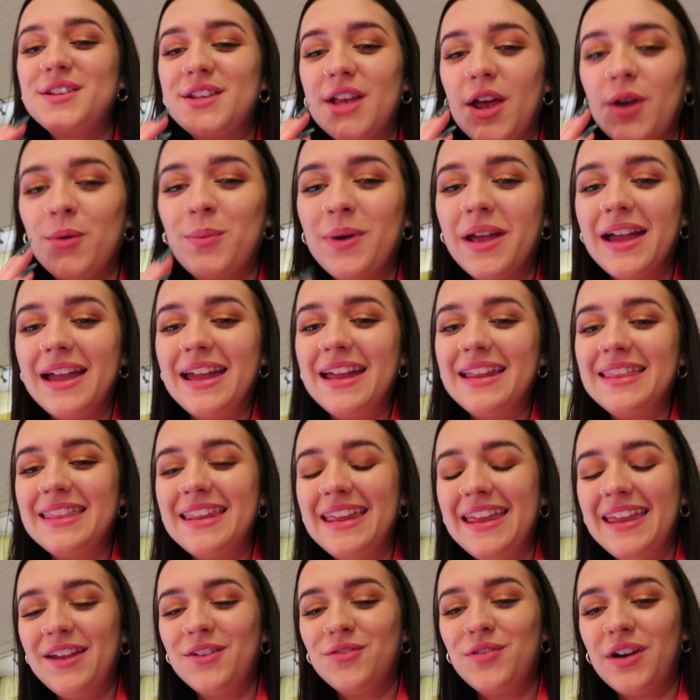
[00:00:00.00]
So we are in
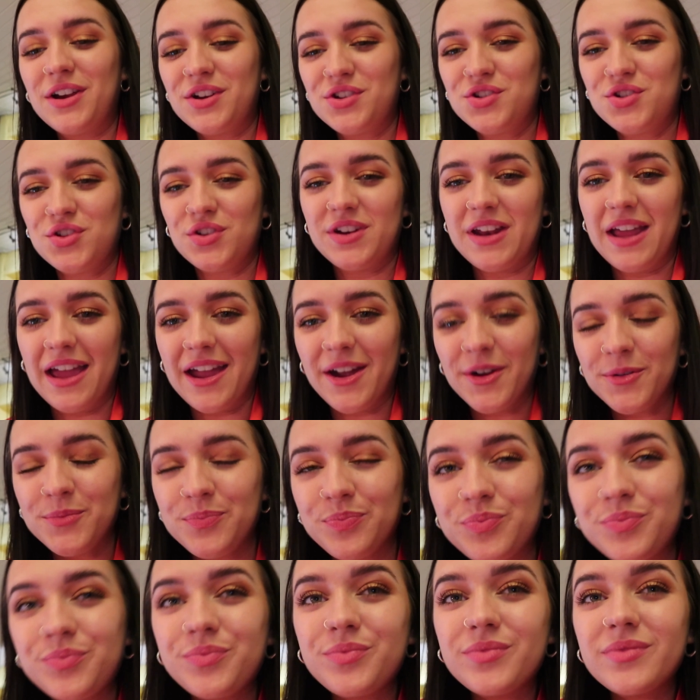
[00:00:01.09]
the restaurant now.
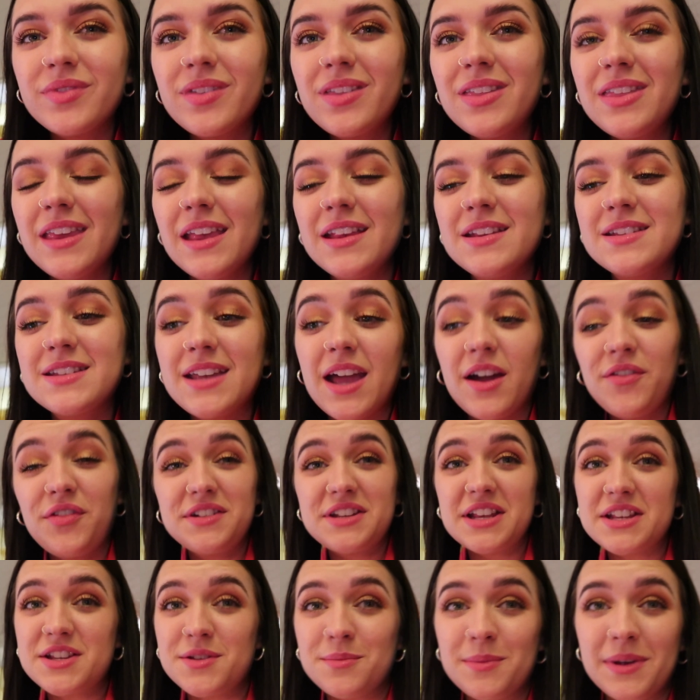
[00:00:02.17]
It's
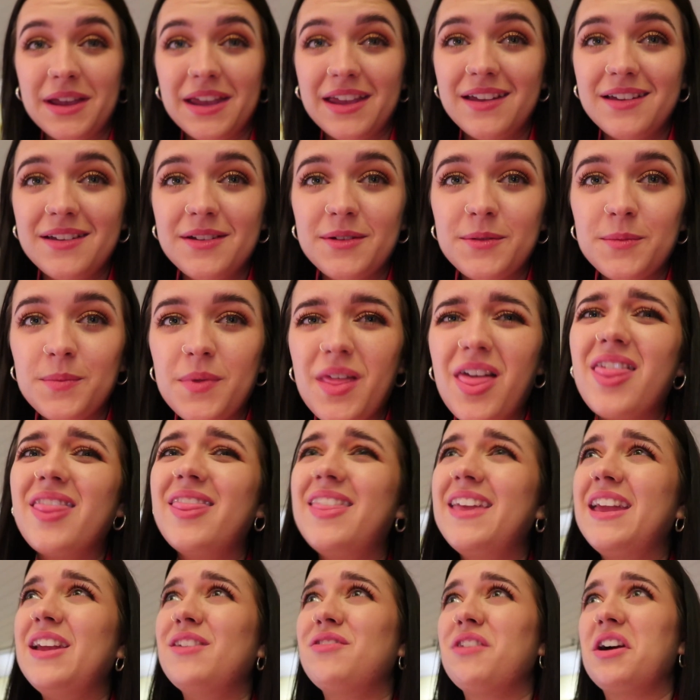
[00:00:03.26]
Café des Amis. The
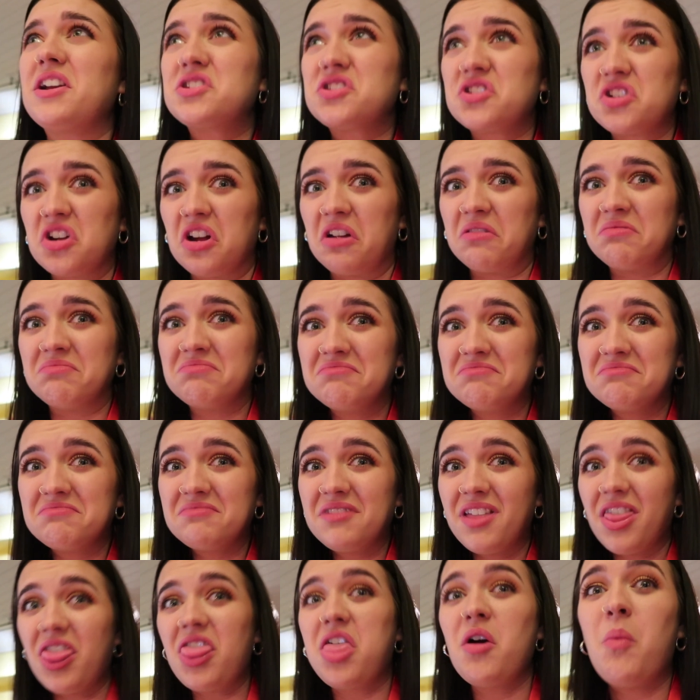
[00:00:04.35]
restaurant. The restaurant.
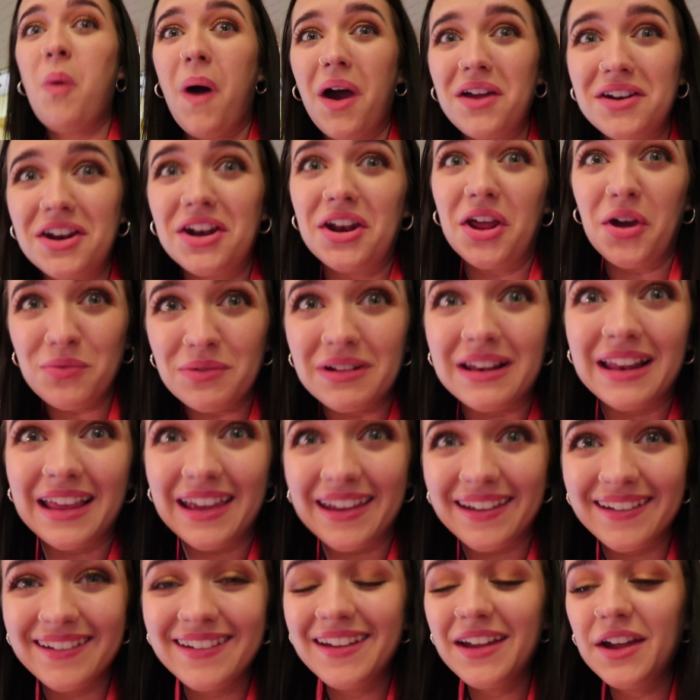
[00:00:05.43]
The one and
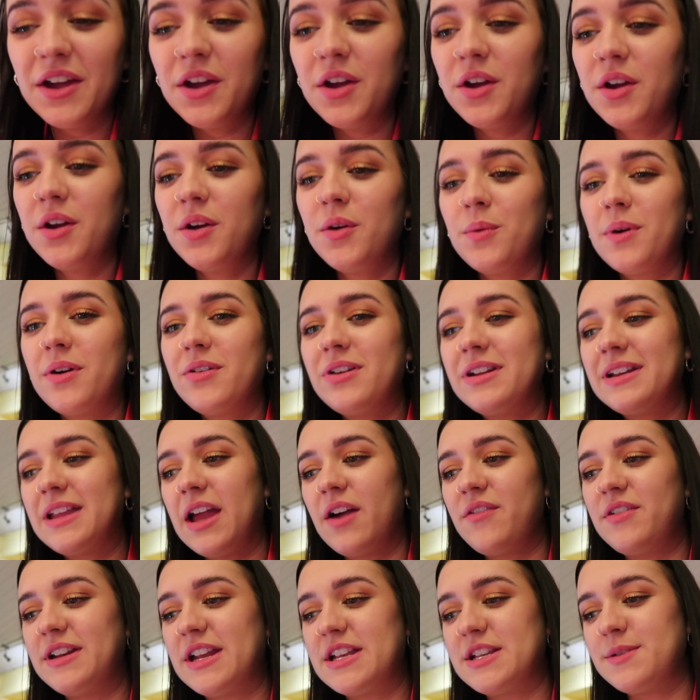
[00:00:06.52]
only. We're in
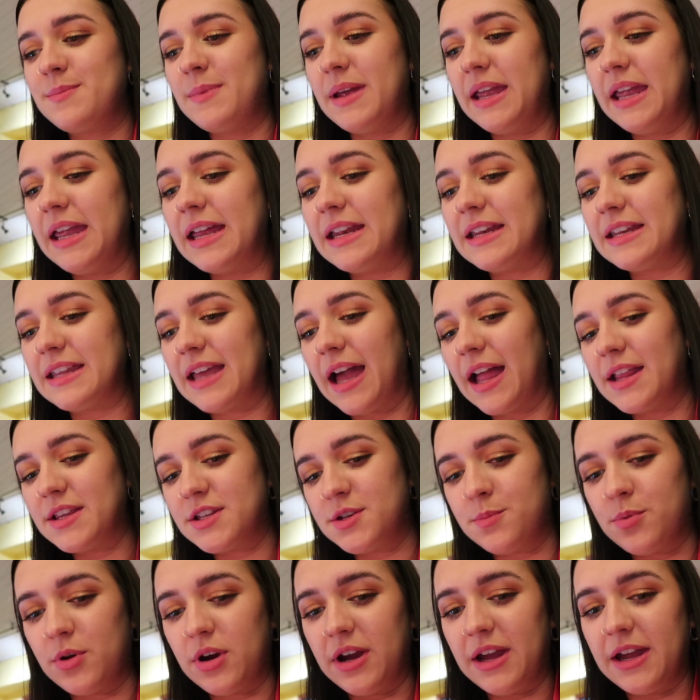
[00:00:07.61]
Café des Amis in
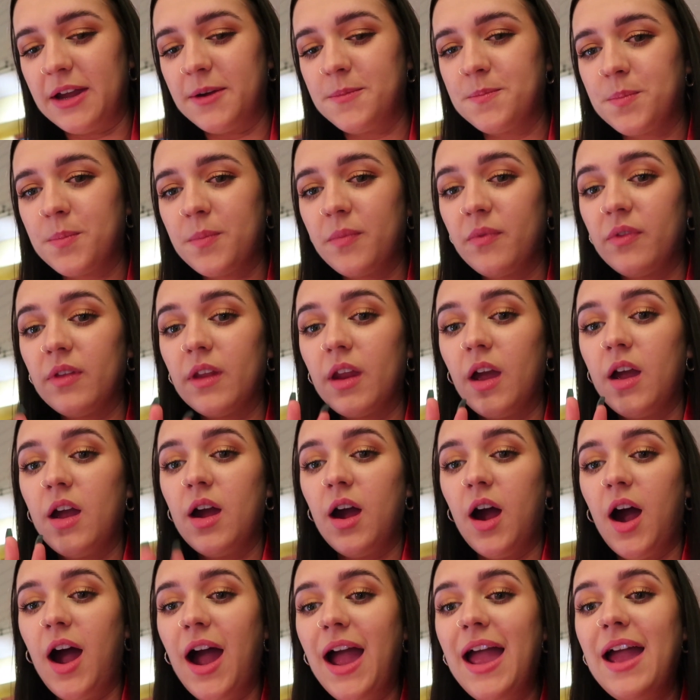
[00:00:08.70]
Canterbury.
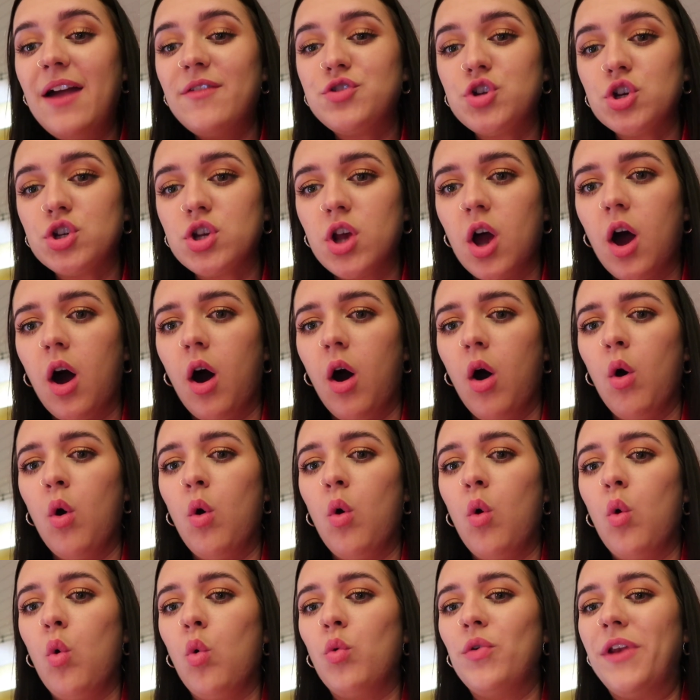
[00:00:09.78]
I have just old
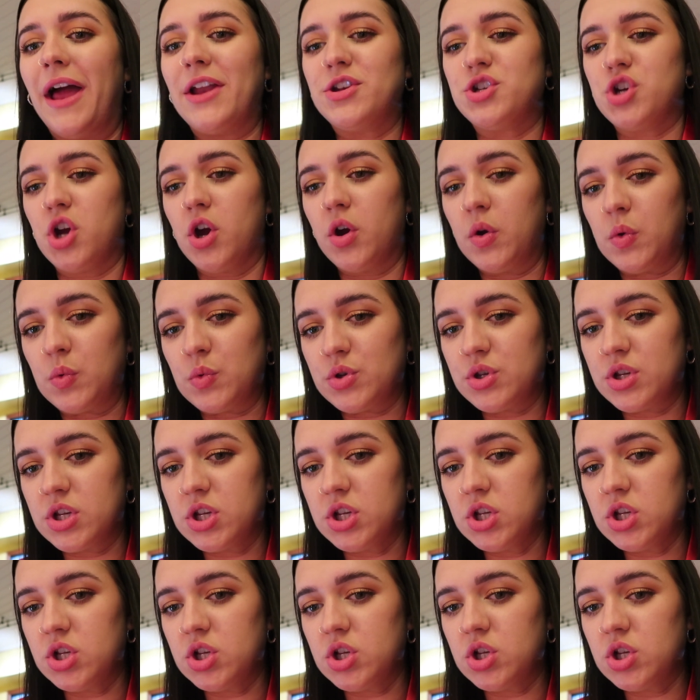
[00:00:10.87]
nachos.